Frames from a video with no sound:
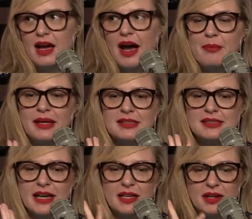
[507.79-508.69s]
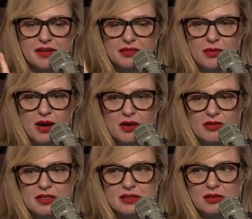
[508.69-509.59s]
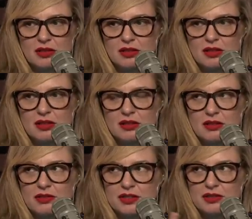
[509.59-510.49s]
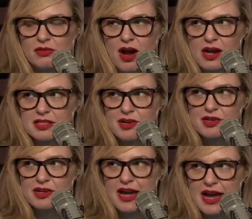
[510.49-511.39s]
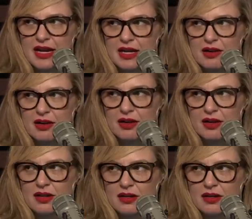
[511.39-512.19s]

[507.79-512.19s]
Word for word: I'm not saying you have to wear crystal crystal rocks around your neck, mm-hmm.